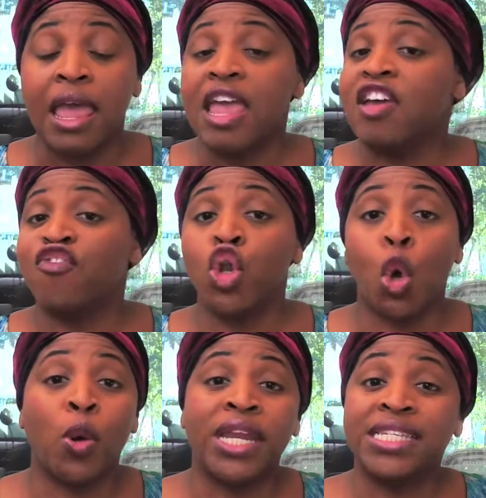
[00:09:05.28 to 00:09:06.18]
if no
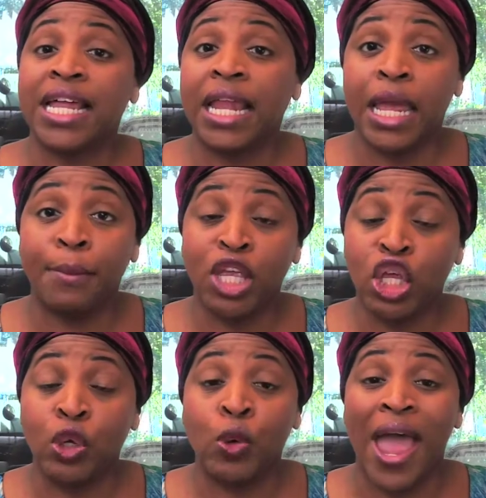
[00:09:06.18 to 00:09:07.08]
one is claiming
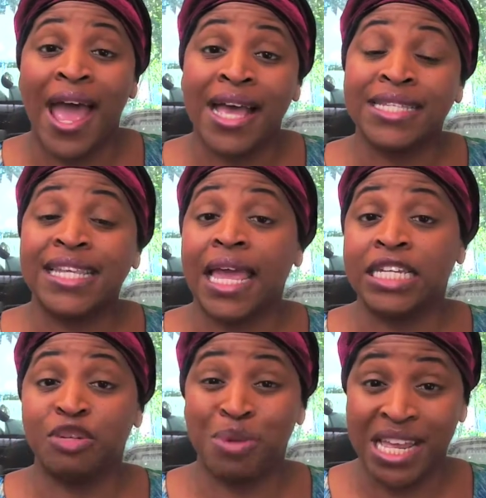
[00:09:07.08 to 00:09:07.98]
you as a
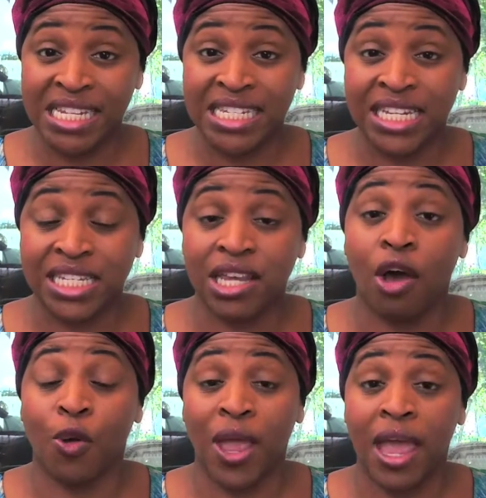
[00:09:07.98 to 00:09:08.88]
dependent,
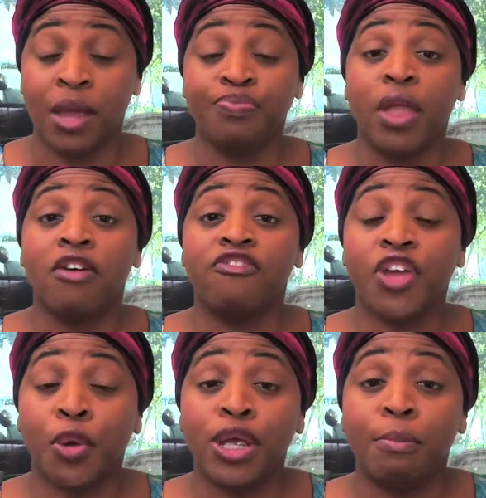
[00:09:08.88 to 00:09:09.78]
okay?
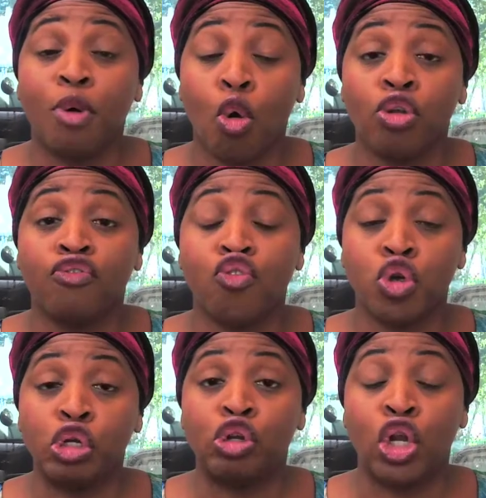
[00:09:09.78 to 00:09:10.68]
Very important for
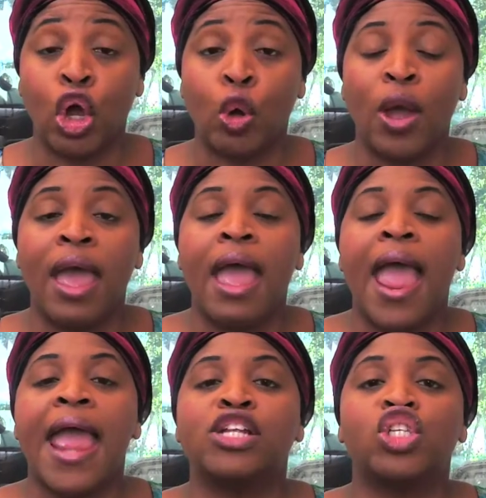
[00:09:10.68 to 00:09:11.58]
you to know.
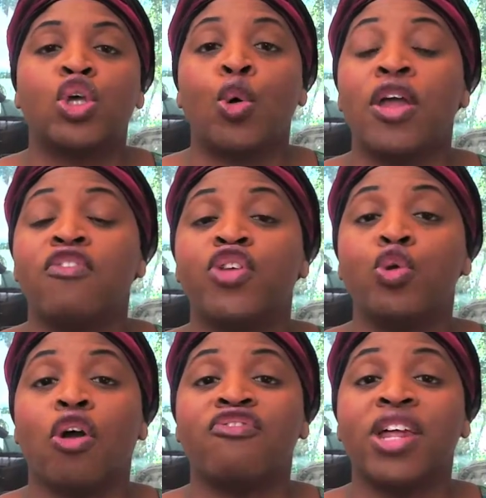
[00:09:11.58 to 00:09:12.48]
And so if
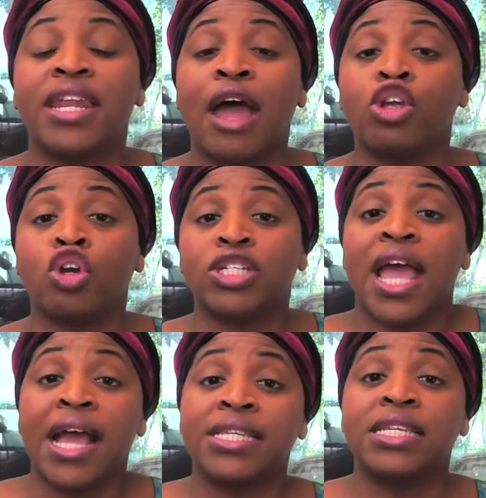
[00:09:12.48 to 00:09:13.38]
you are filling out your
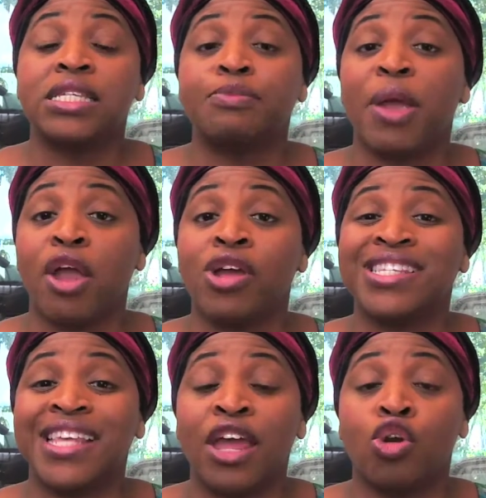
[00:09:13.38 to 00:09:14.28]
taxes,
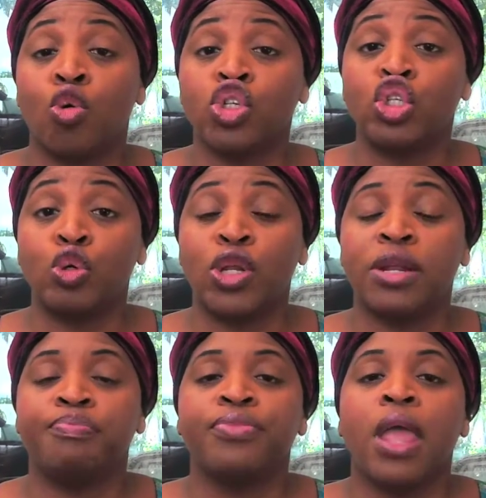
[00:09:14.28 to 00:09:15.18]
parents and or
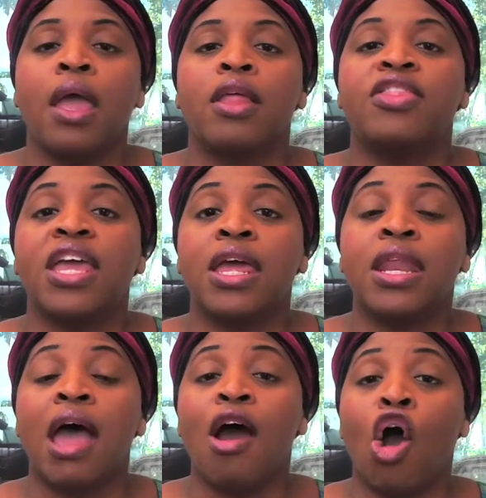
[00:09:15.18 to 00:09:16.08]
student,
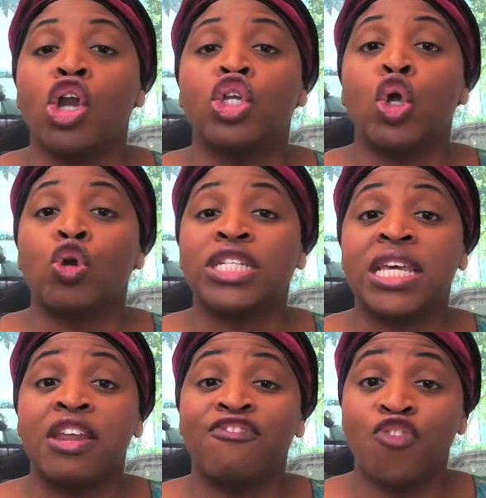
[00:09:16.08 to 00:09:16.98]
then on your
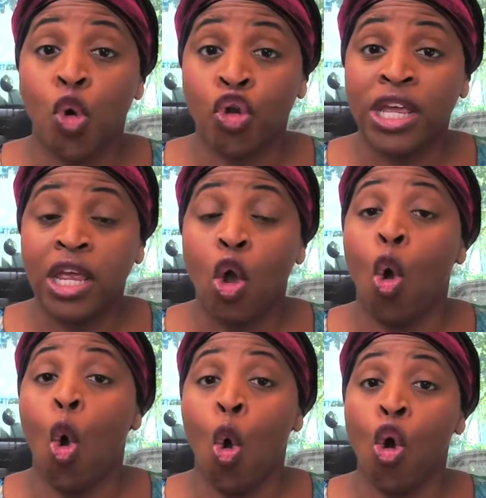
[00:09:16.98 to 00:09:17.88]
1040
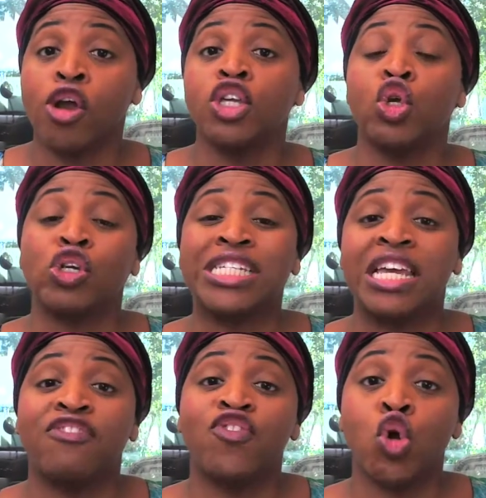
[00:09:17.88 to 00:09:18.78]
or your
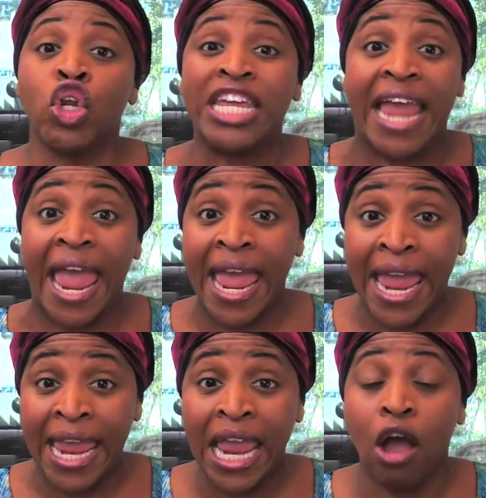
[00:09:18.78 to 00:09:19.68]

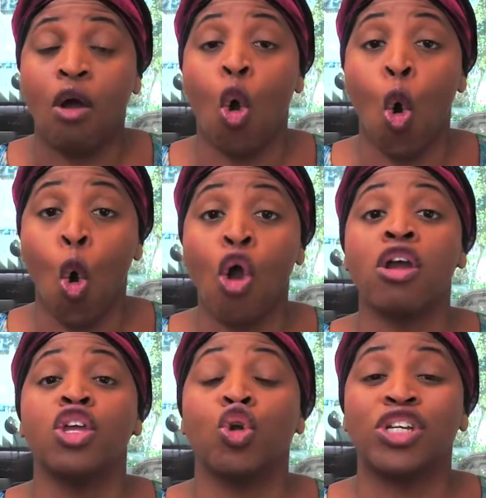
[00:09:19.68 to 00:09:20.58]
1040A
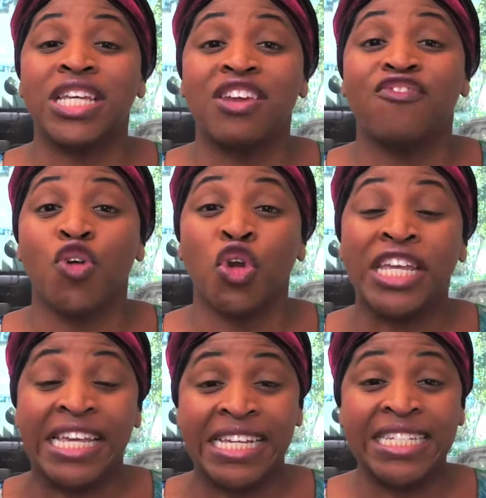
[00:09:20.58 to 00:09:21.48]
or your
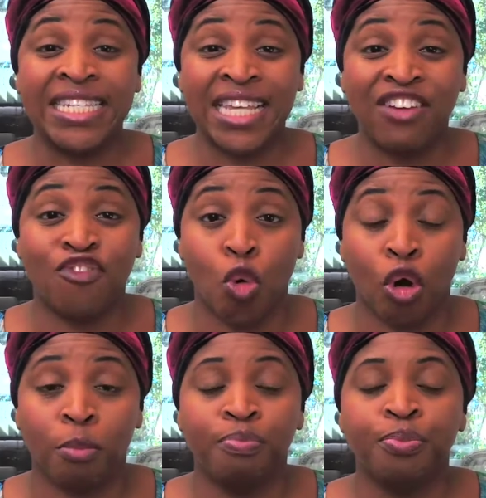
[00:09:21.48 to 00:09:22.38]
1040EZ
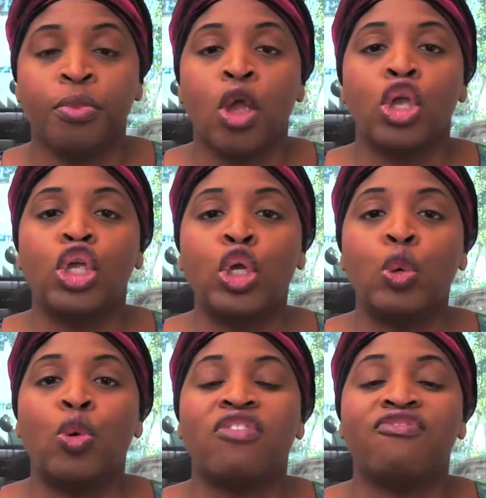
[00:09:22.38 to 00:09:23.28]
form, you
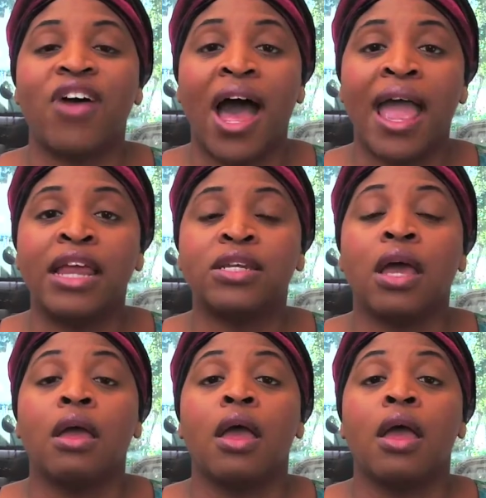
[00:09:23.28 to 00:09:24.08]
would find